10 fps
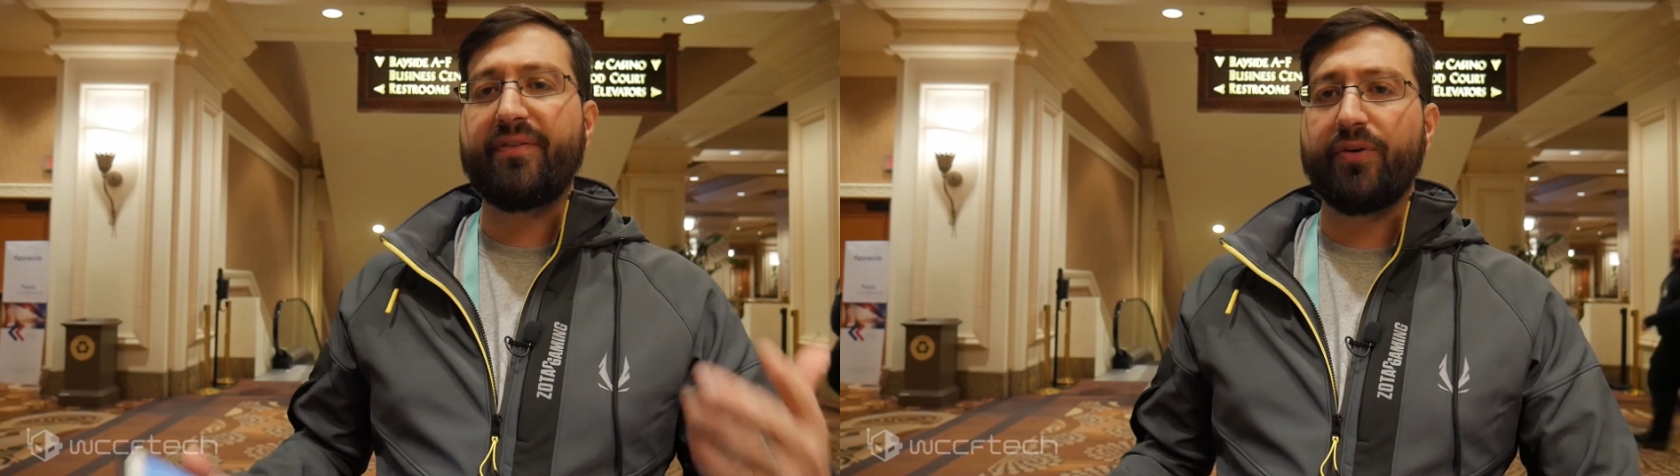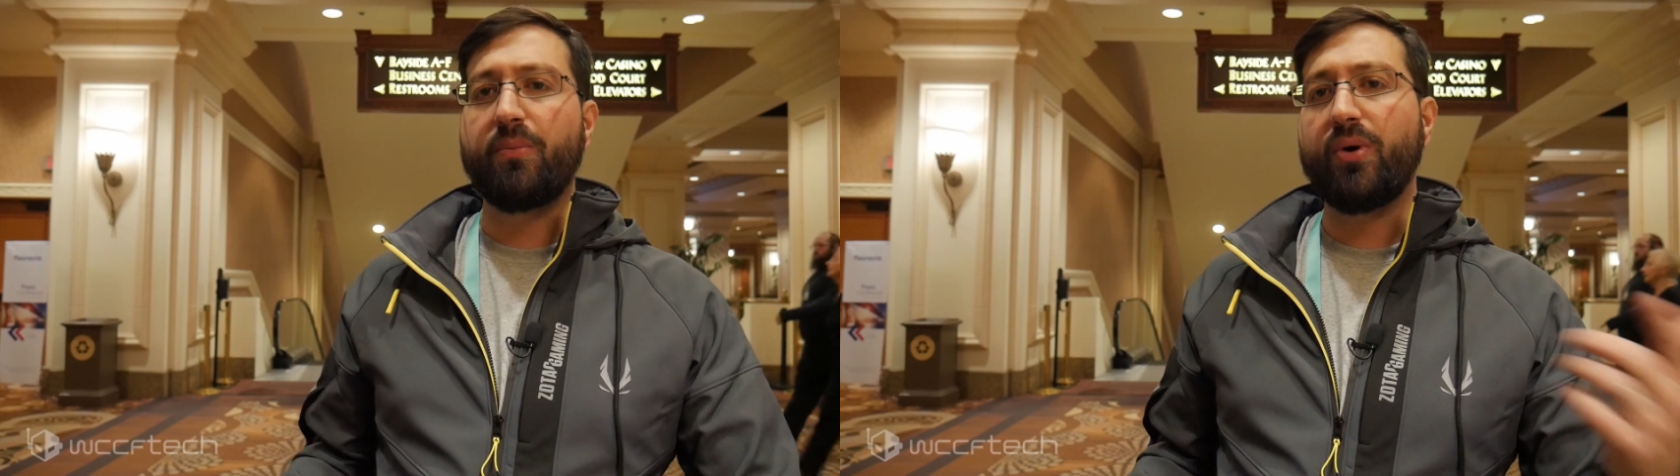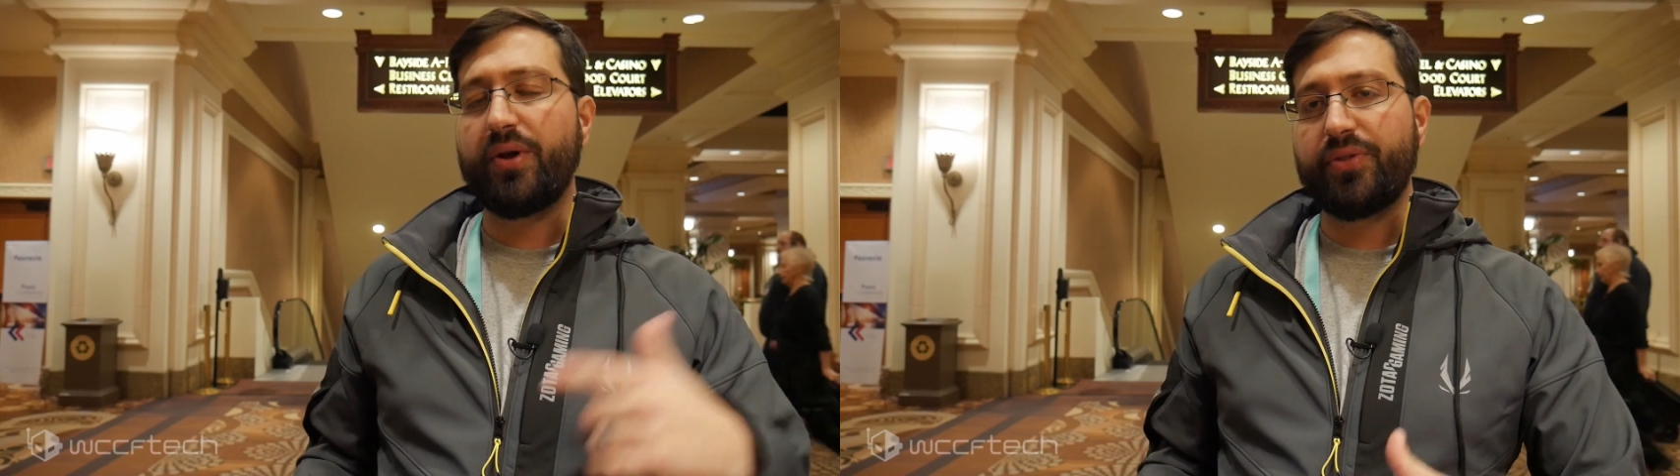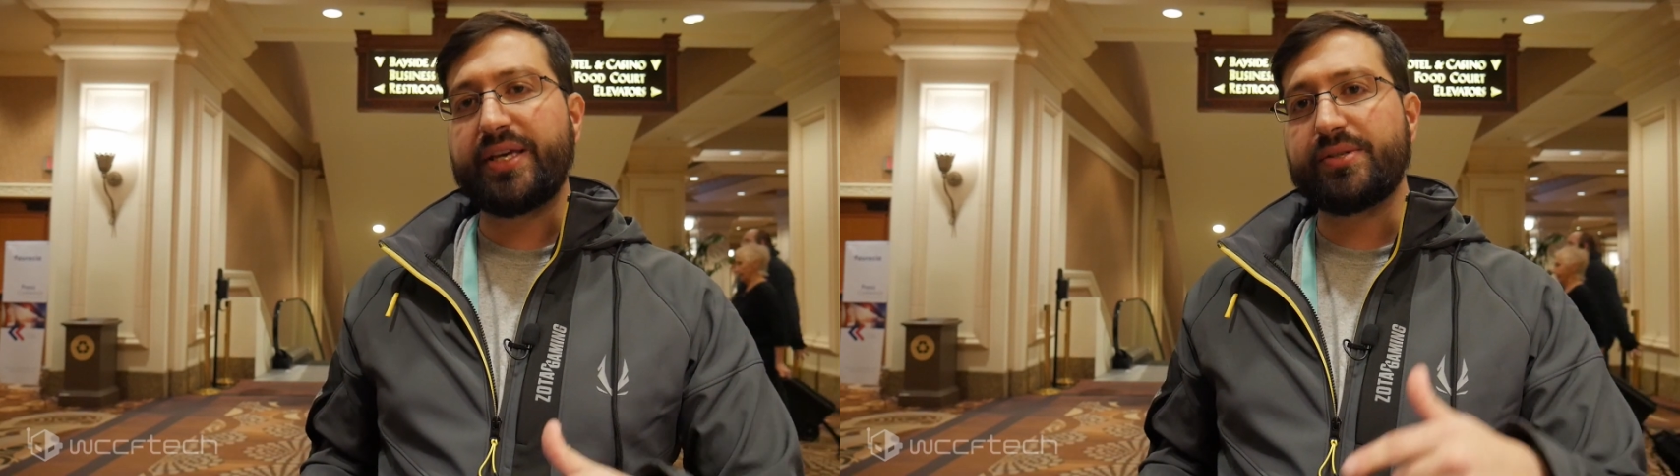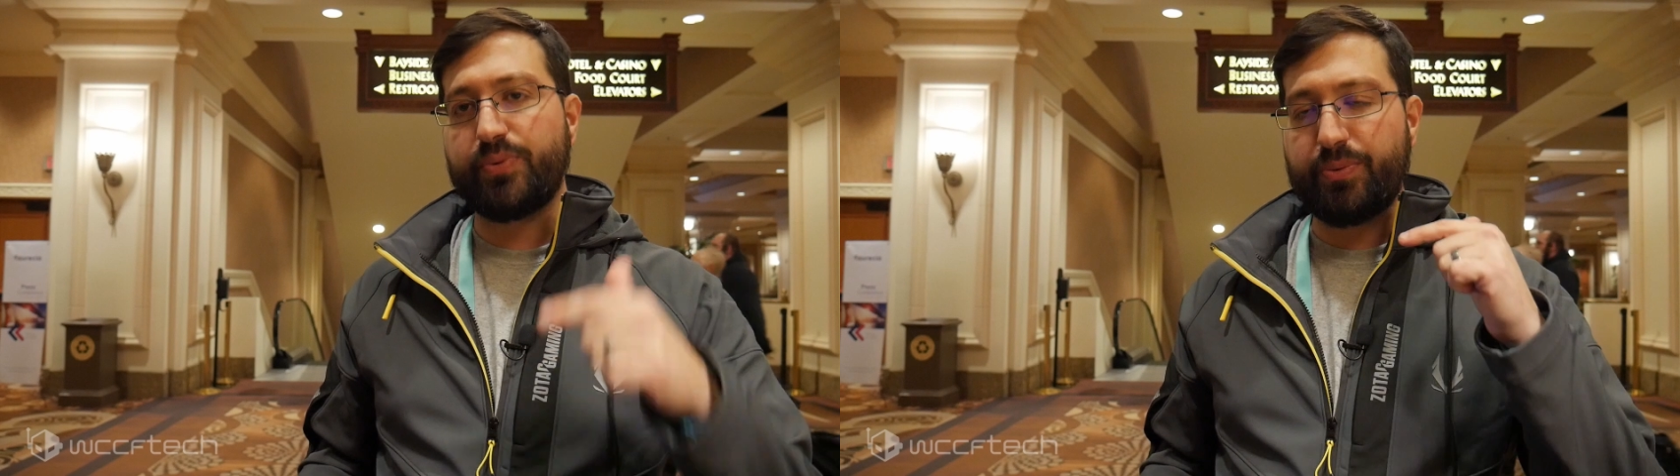And for more
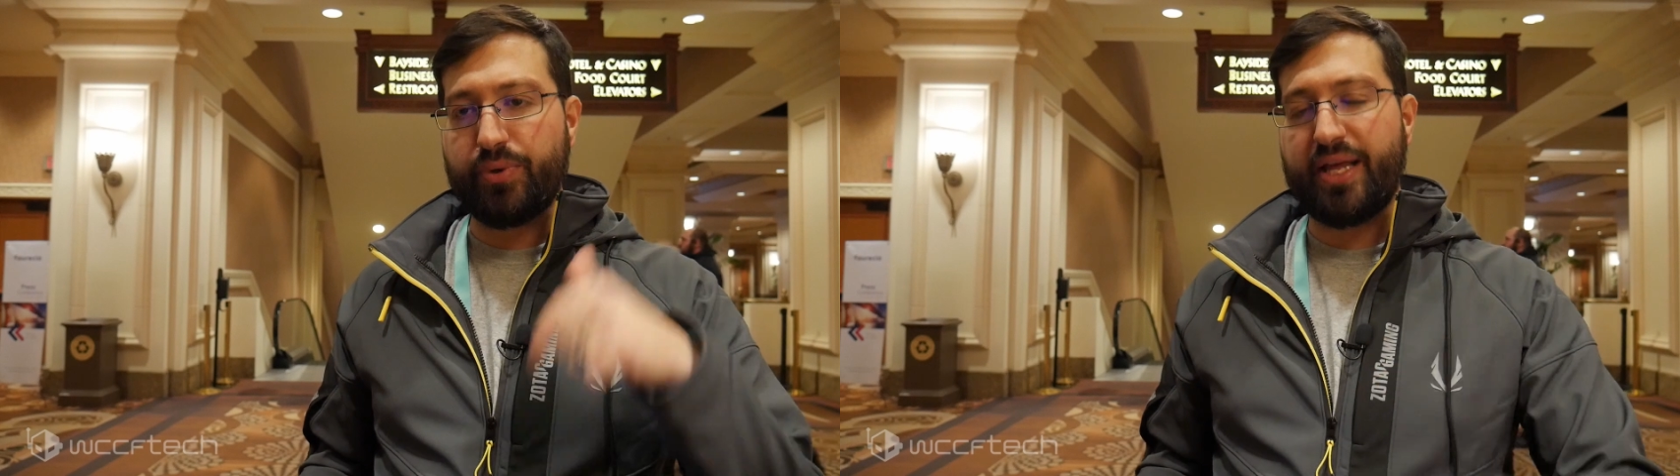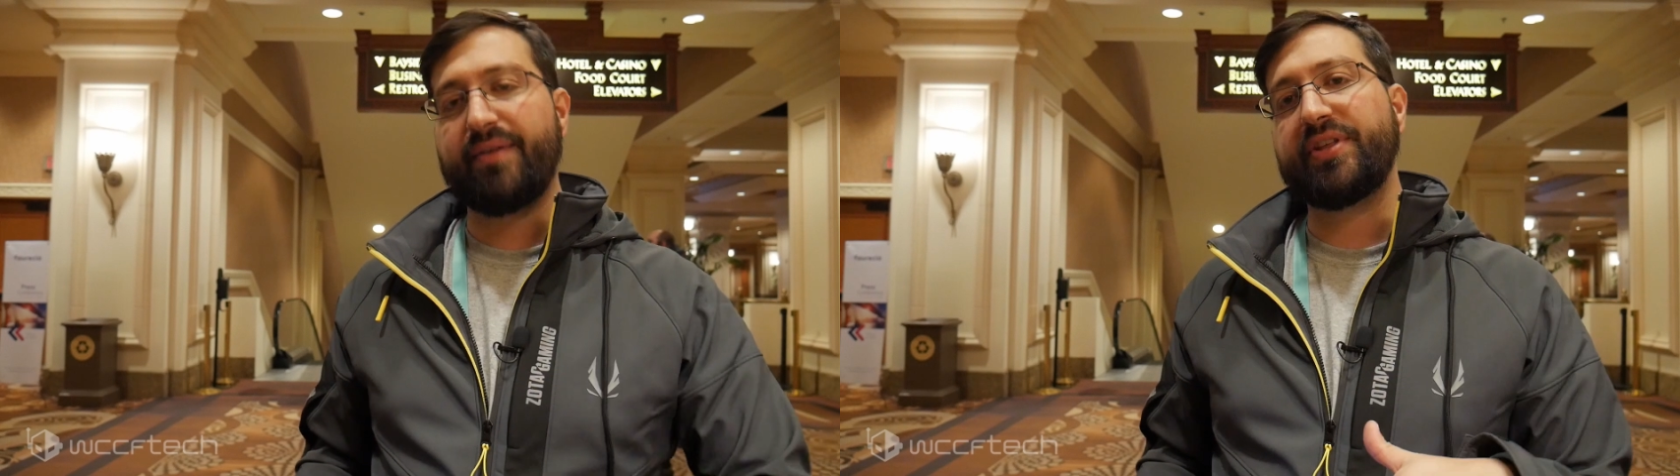on these, we will